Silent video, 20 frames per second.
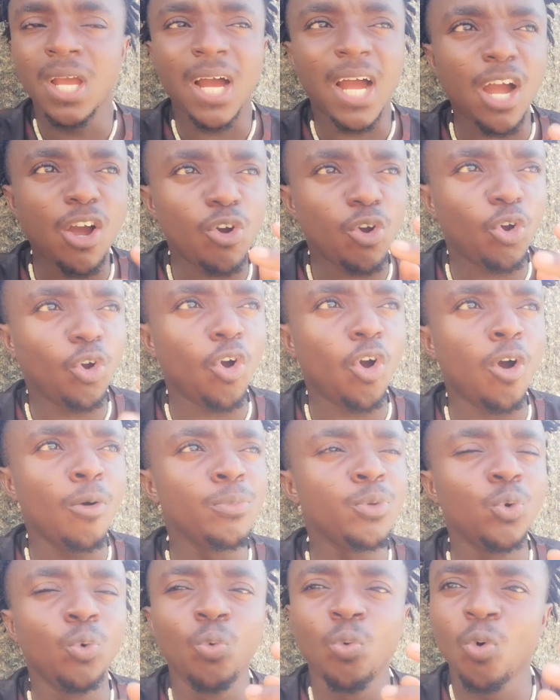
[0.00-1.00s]
How
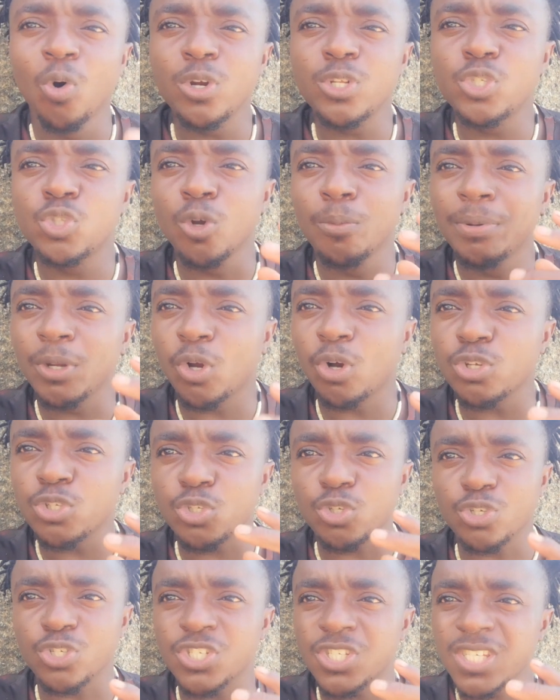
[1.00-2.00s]
come you want to become
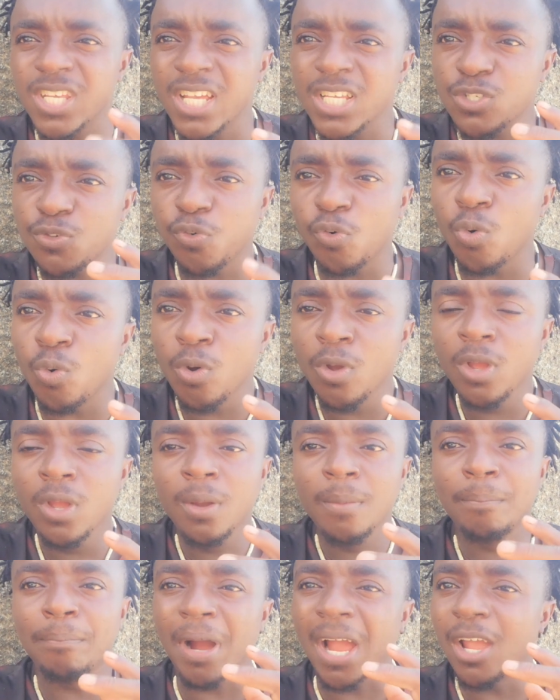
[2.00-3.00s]
successful
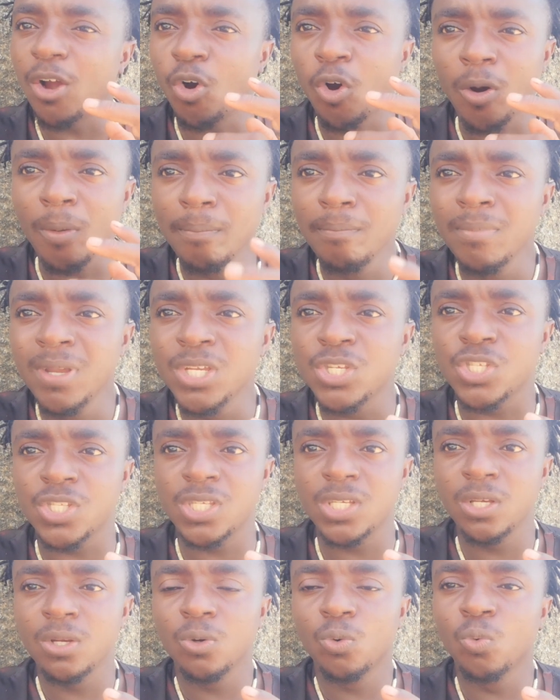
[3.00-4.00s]
by all
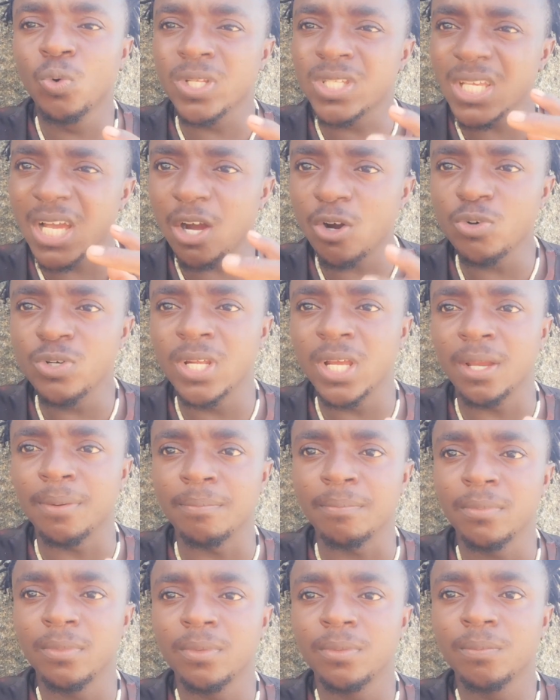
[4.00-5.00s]
means without
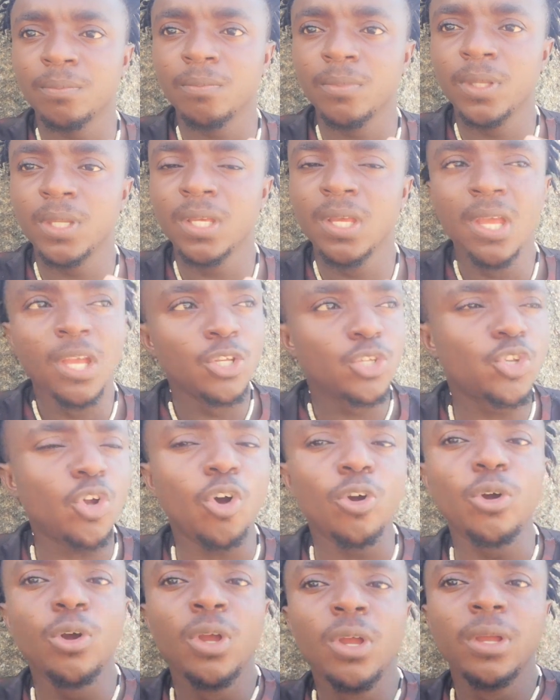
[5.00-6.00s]
them?
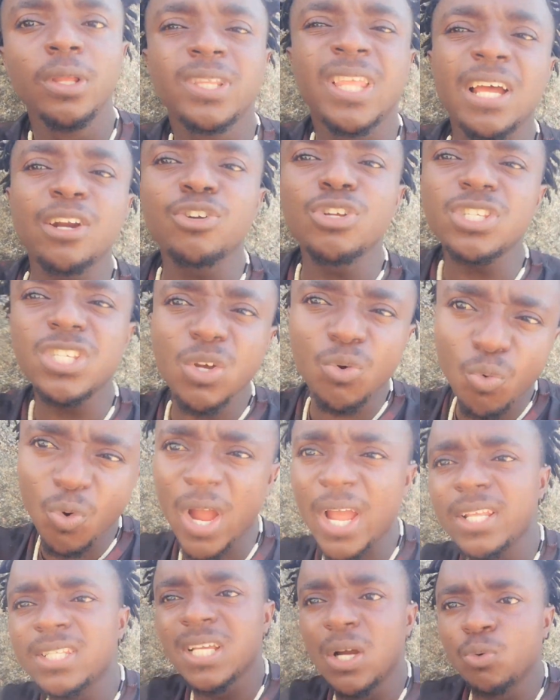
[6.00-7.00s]
So the reason
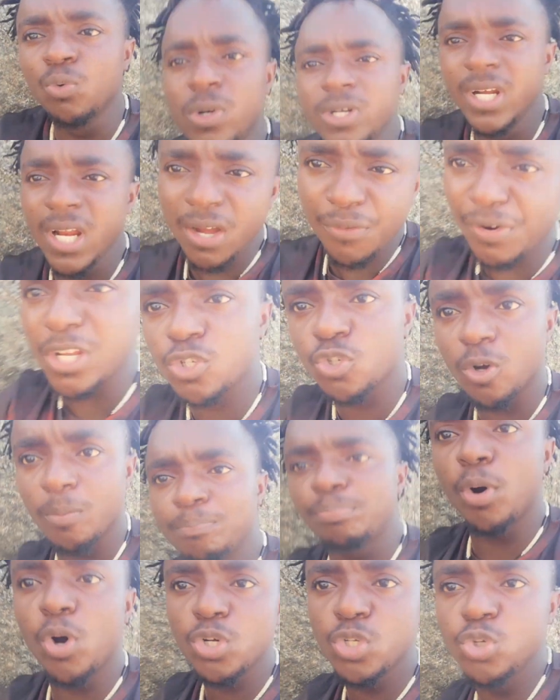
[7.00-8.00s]
why they will never
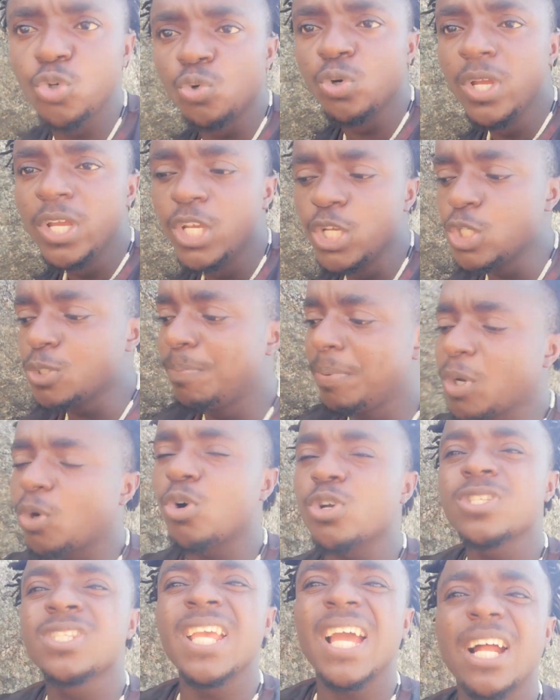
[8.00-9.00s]
support you is
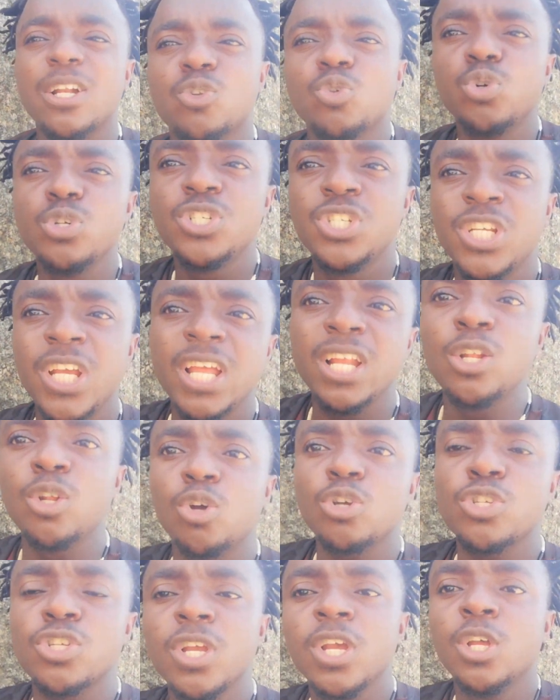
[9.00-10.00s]
because they are too
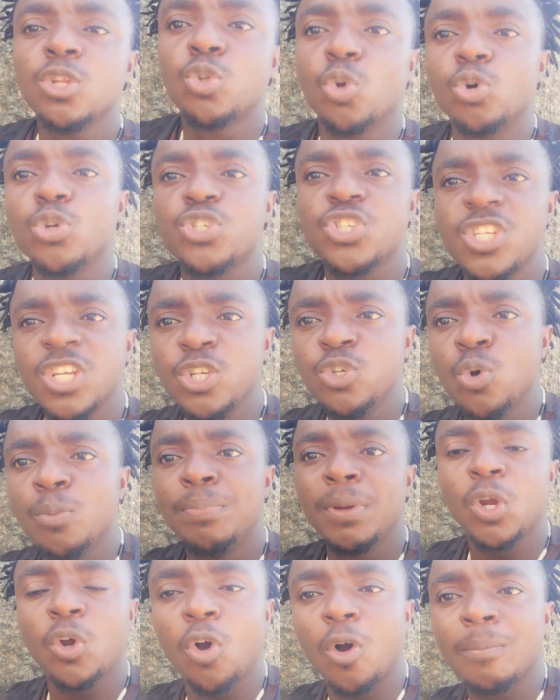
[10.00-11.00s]
jealous to see you
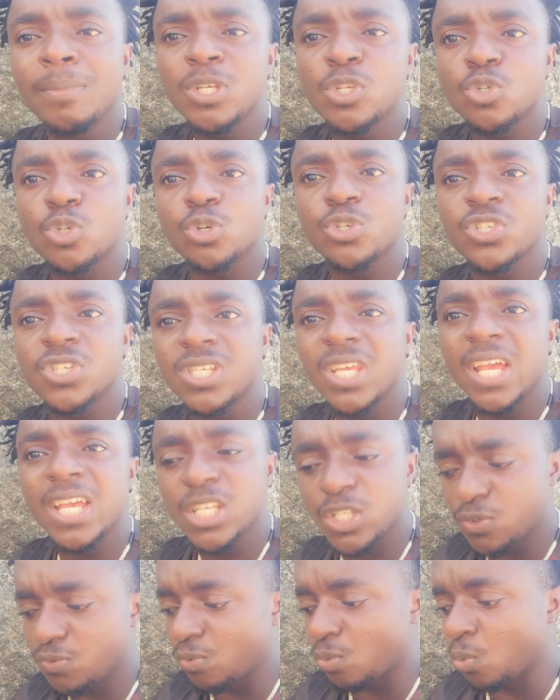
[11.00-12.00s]
becoming
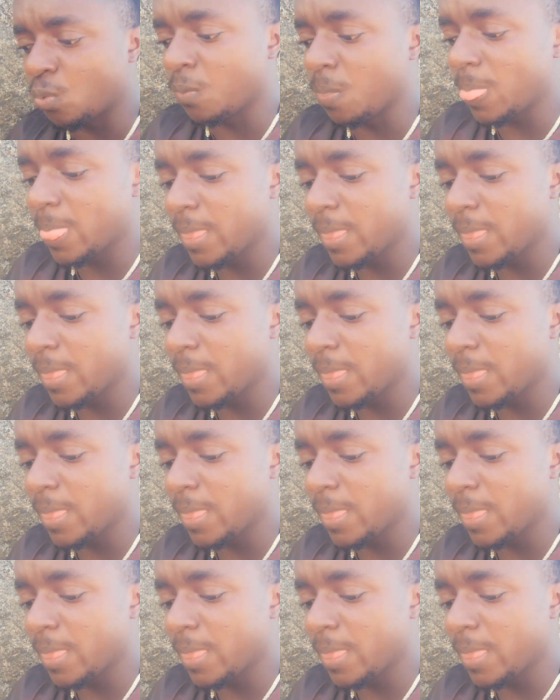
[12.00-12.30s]
successful.